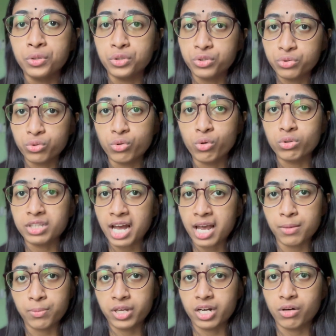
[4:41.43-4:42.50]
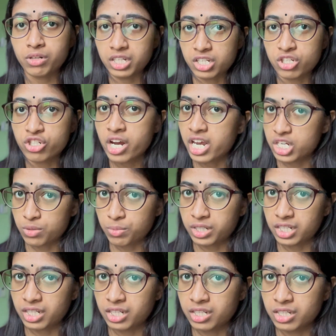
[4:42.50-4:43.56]
you go type it out in ChatGPT.
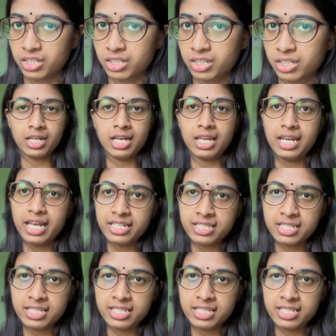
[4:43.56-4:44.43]
Let's